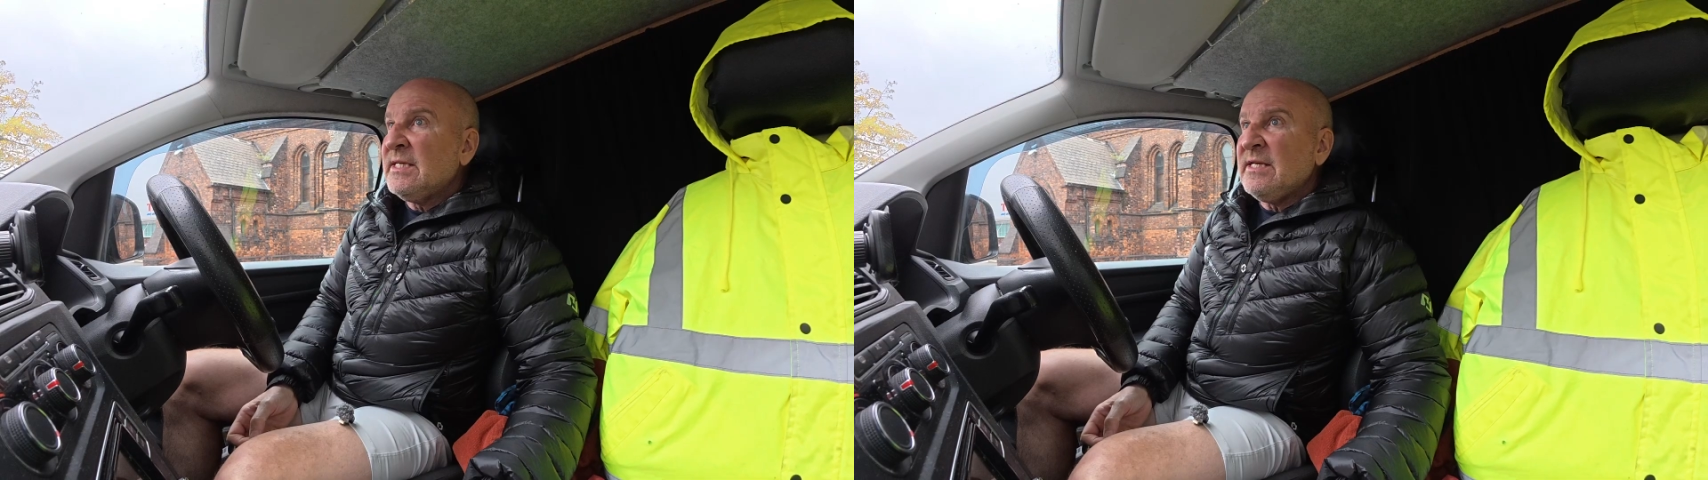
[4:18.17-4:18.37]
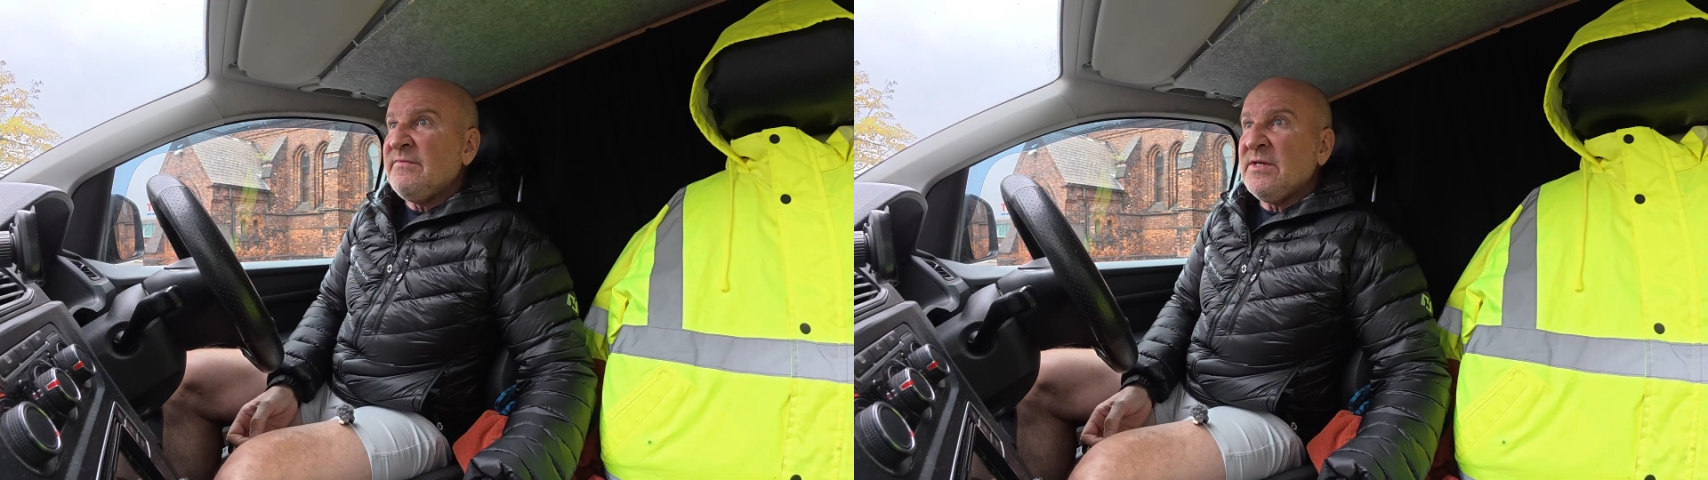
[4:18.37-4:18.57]

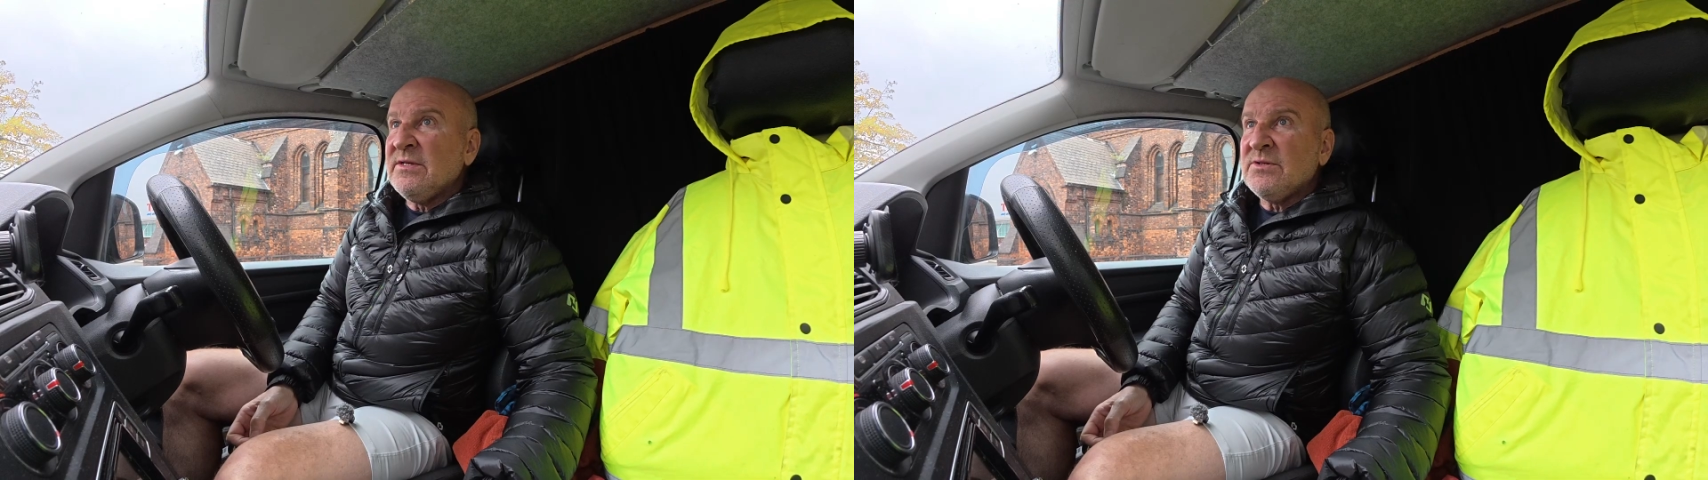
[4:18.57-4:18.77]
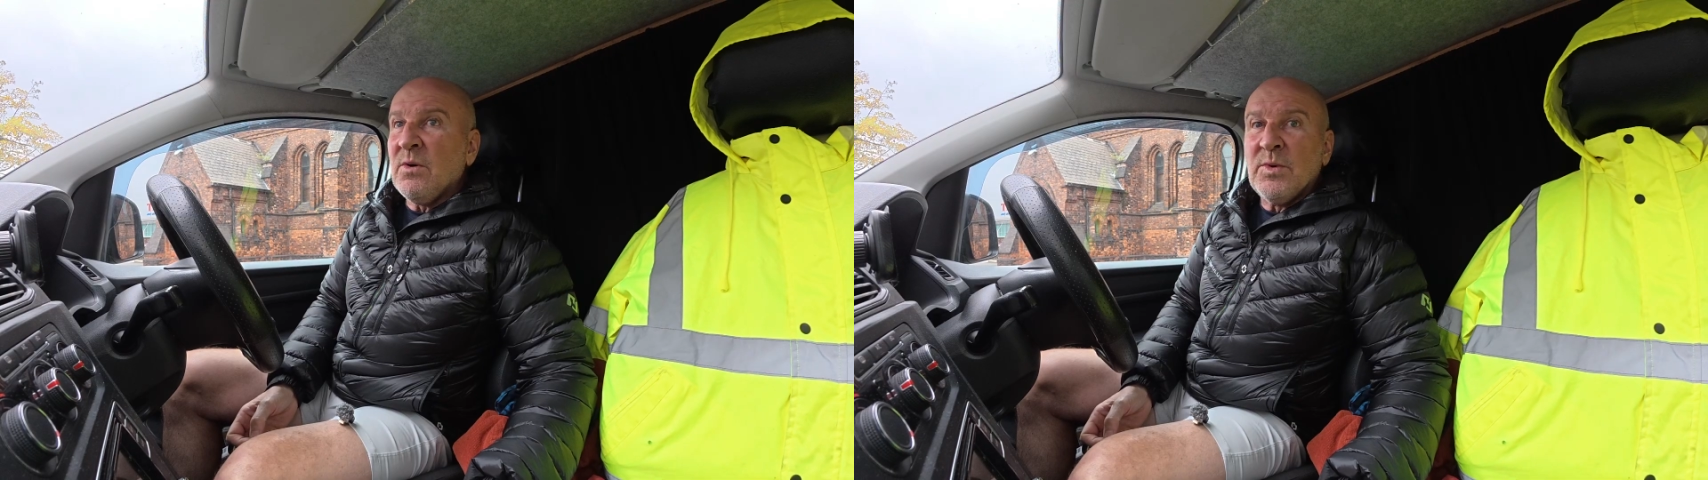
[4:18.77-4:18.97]
and if
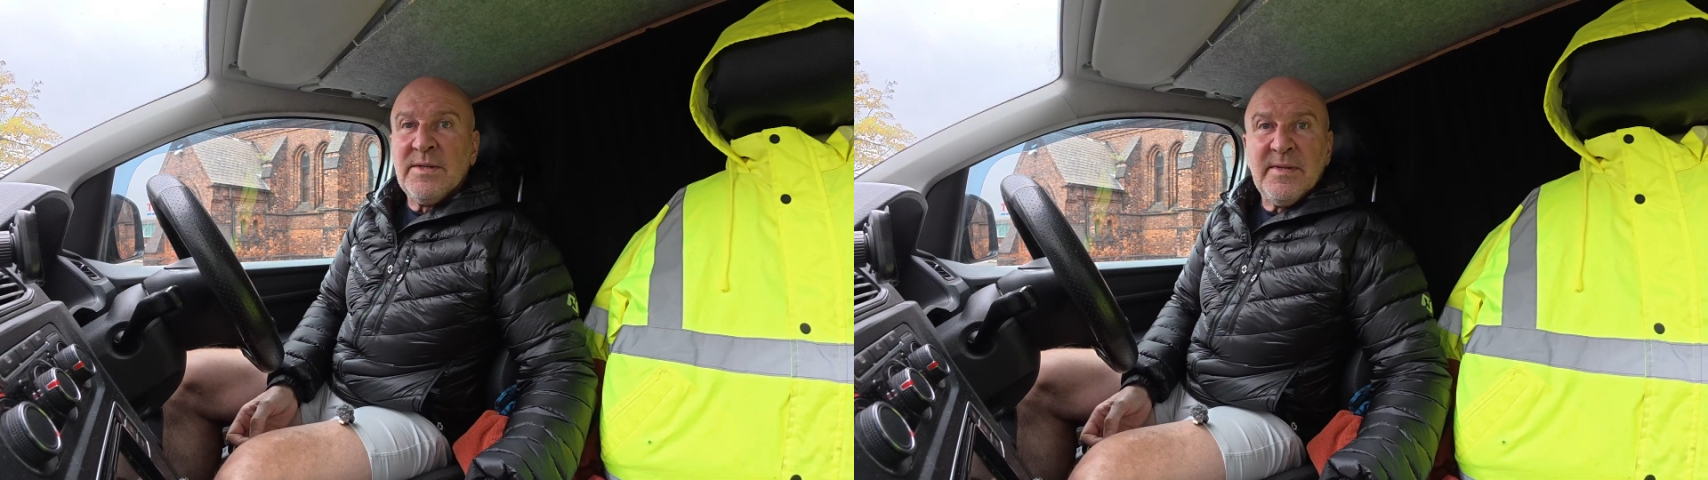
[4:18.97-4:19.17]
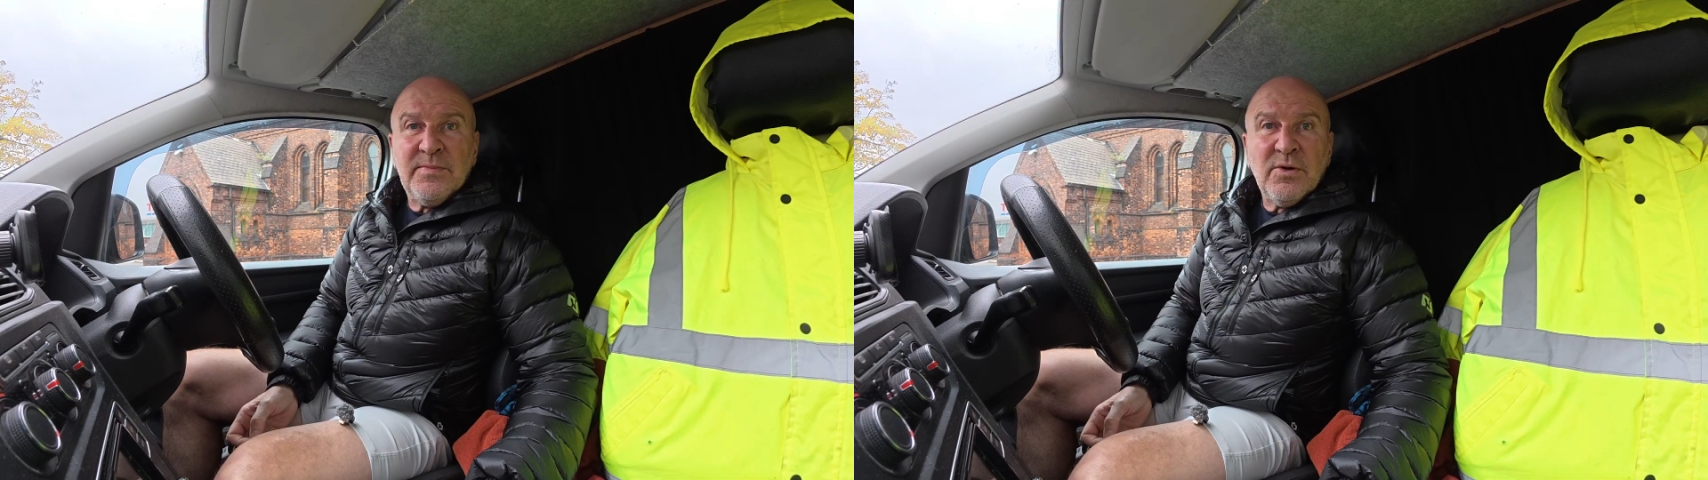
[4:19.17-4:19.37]
you don't
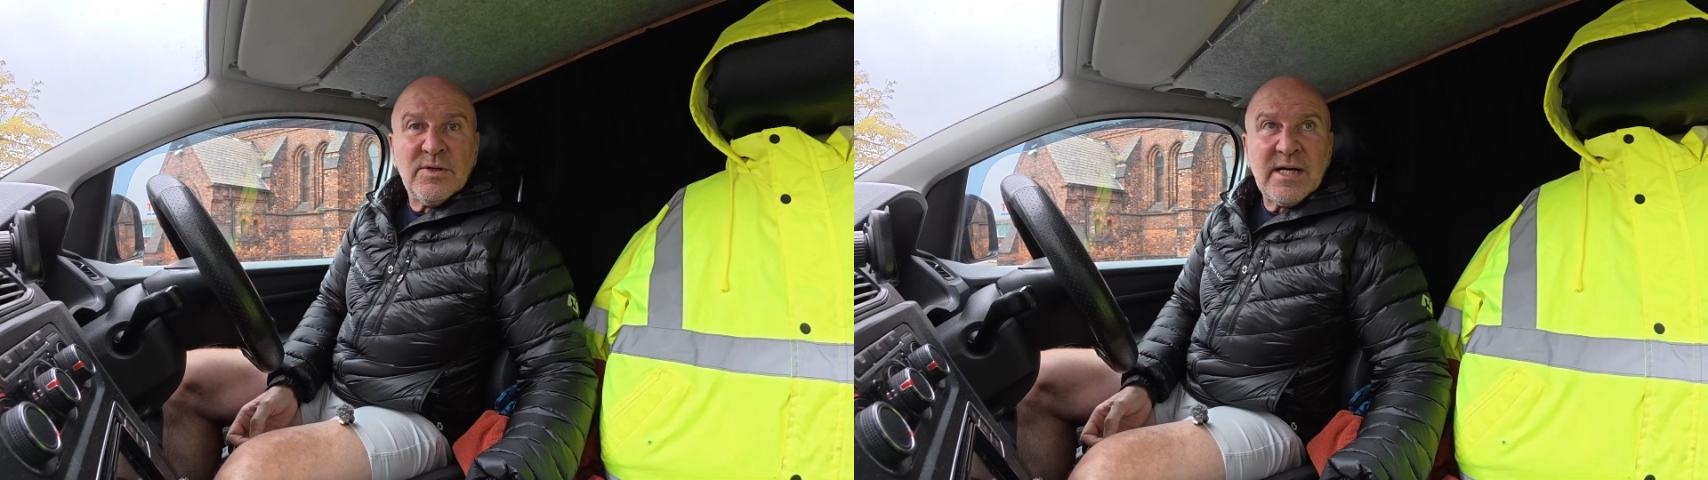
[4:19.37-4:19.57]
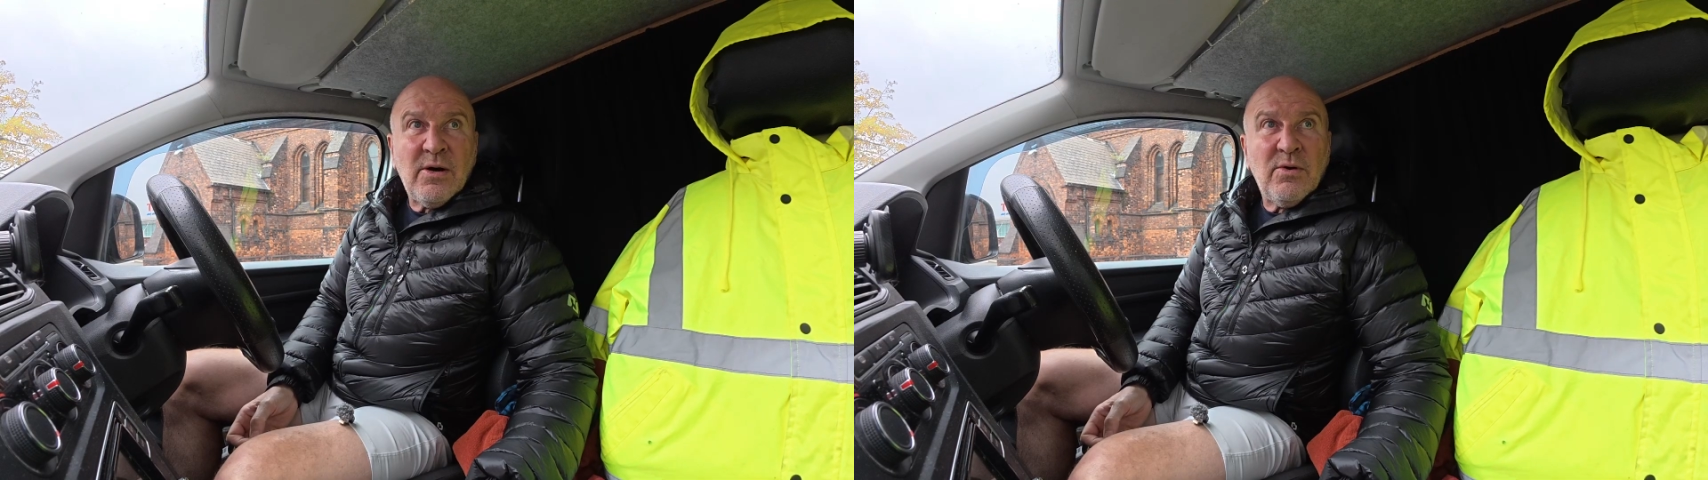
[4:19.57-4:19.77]
want to be
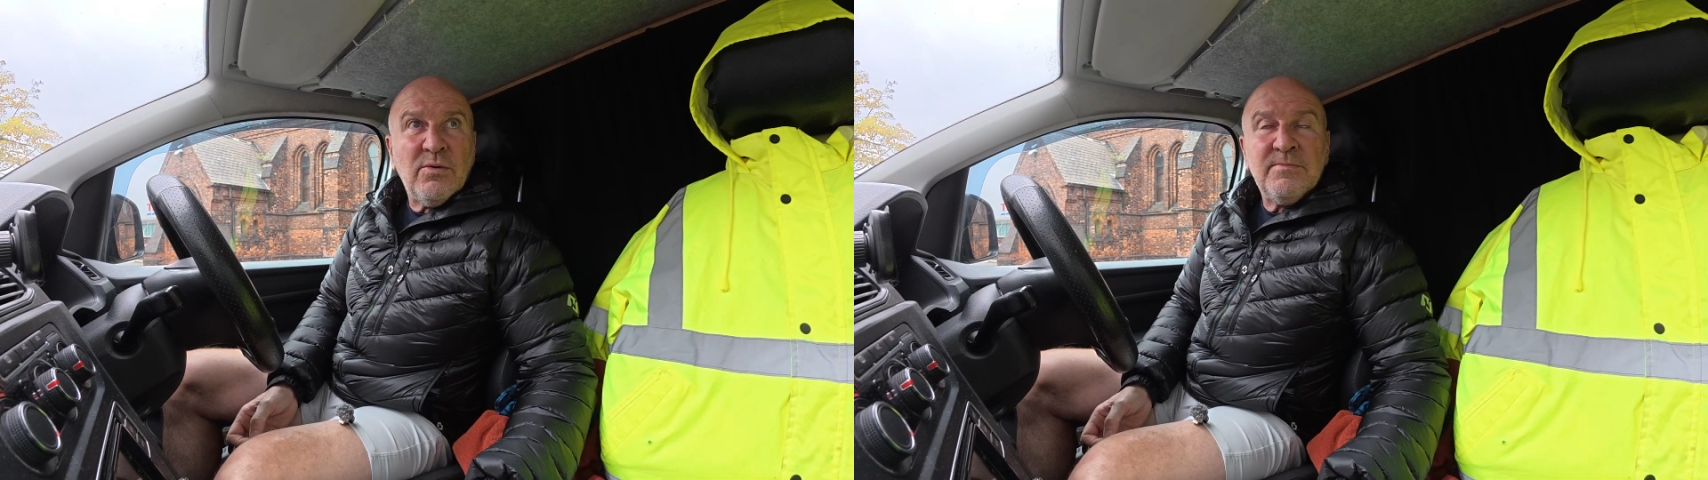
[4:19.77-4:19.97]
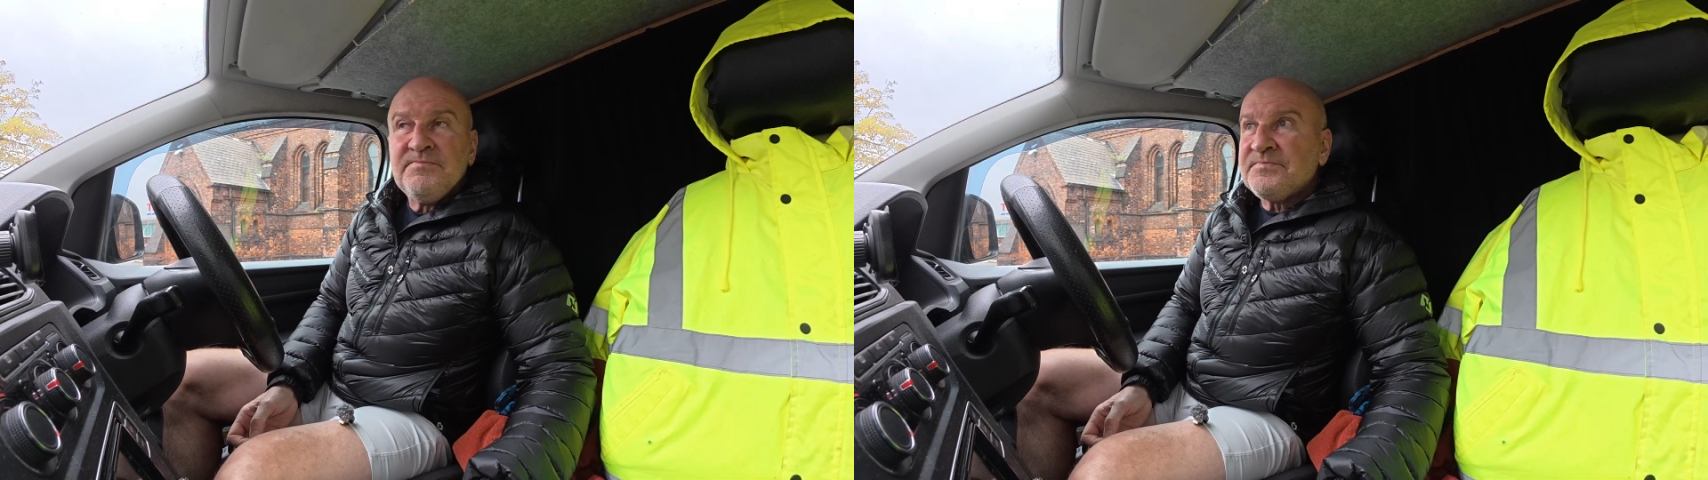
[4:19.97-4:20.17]
bored at
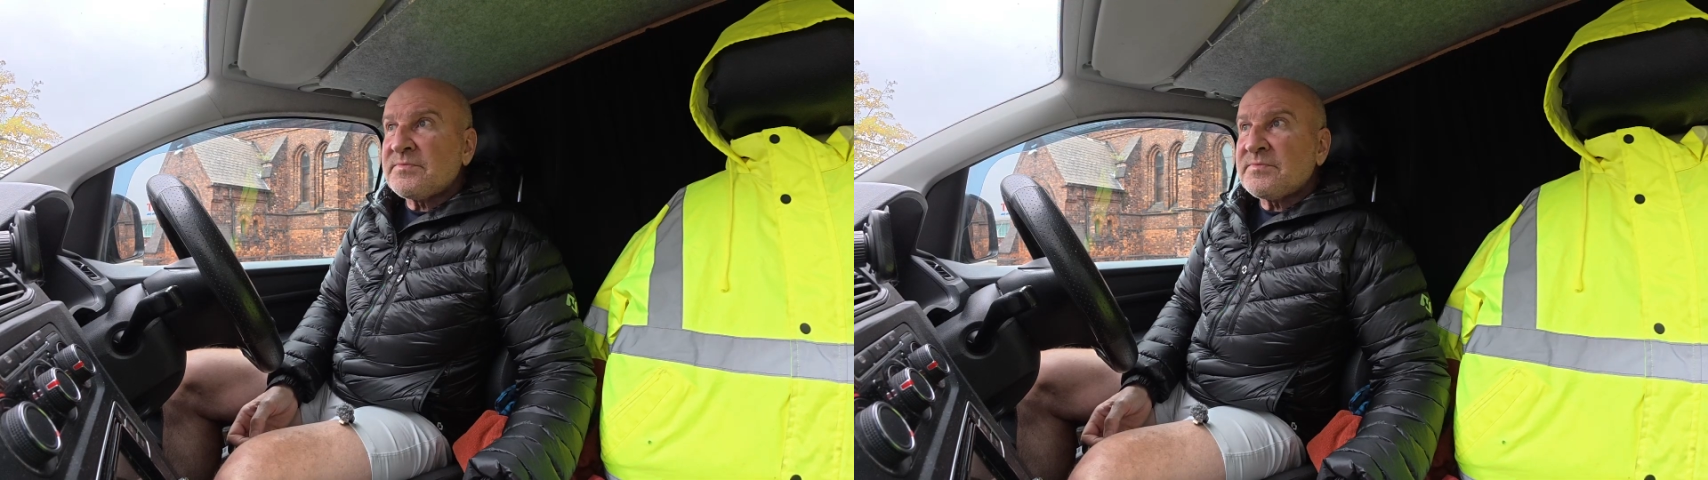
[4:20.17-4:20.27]
home,